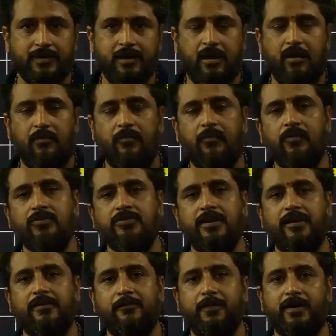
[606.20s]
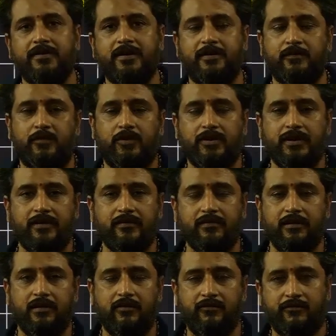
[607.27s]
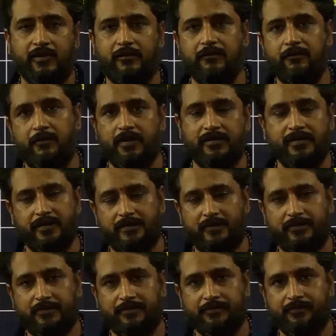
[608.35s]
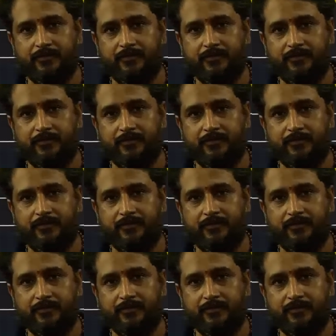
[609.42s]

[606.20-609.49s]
most expected models are from puzzles.